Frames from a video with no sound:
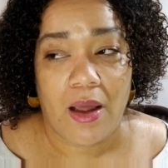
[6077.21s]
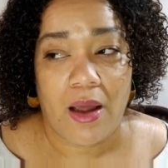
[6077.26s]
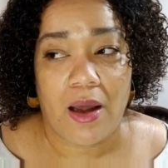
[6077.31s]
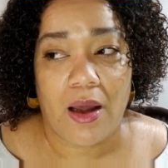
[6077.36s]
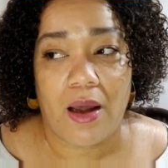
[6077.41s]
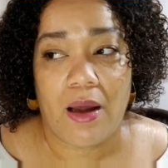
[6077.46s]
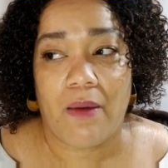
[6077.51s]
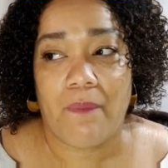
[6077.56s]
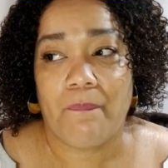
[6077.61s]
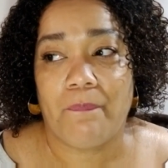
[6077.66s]

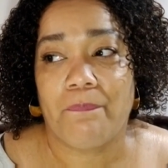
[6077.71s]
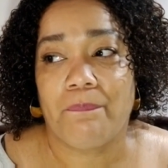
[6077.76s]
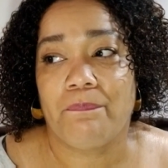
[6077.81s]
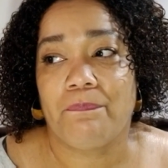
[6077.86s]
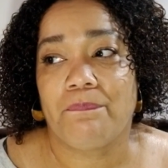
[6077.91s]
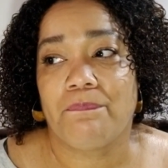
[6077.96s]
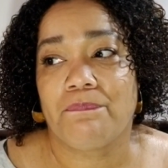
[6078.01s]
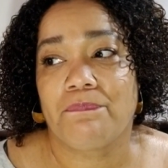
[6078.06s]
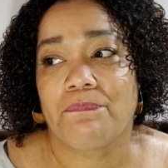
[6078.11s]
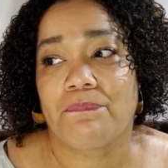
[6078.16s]

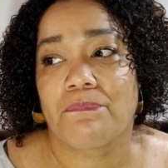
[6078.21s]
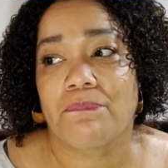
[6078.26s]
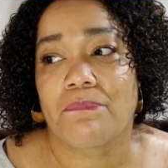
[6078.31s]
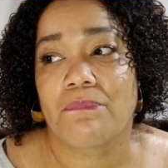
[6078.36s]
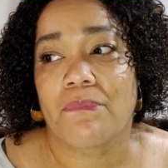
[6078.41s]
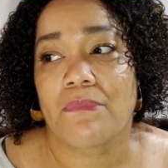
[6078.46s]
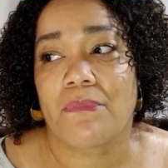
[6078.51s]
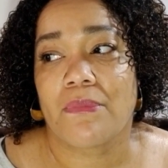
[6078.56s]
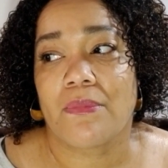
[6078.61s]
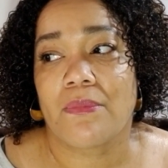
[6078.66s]

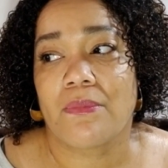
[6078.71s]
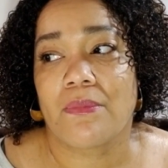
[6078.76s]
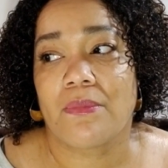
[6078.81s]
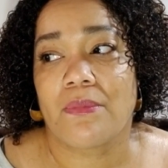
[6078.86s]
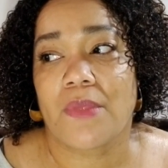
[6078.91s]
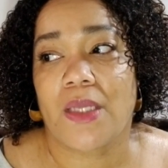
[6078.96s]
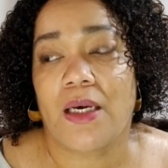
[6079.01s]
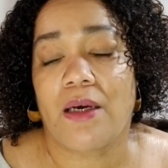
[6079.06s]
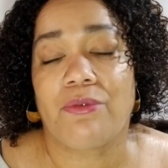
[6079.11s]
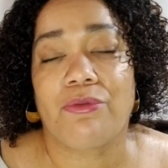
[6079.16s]

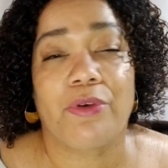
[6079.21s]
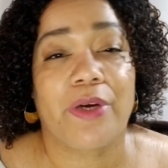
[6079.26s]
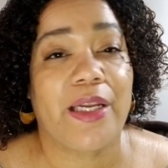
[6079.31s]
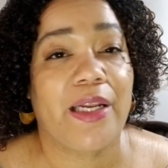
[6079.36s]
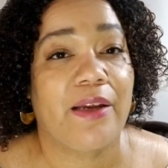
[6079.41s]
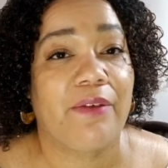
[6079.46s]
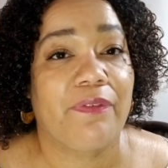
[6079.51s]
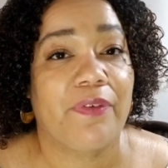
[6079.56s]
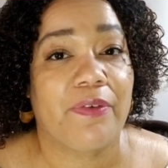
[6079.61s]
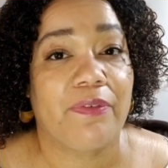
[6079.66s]
of
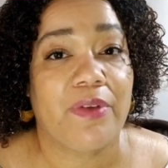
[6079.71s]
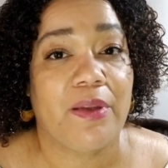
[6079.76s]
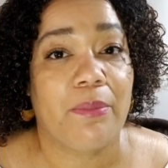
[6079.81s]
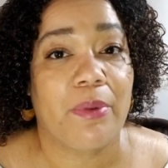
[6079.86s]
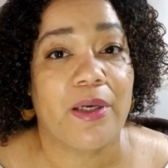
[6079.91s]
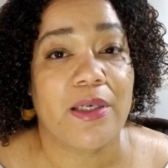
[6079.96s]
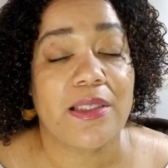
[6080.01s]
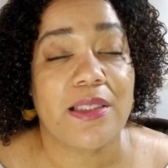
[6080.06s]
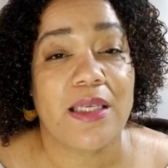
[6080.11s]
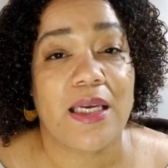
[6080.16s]
reading 50 books.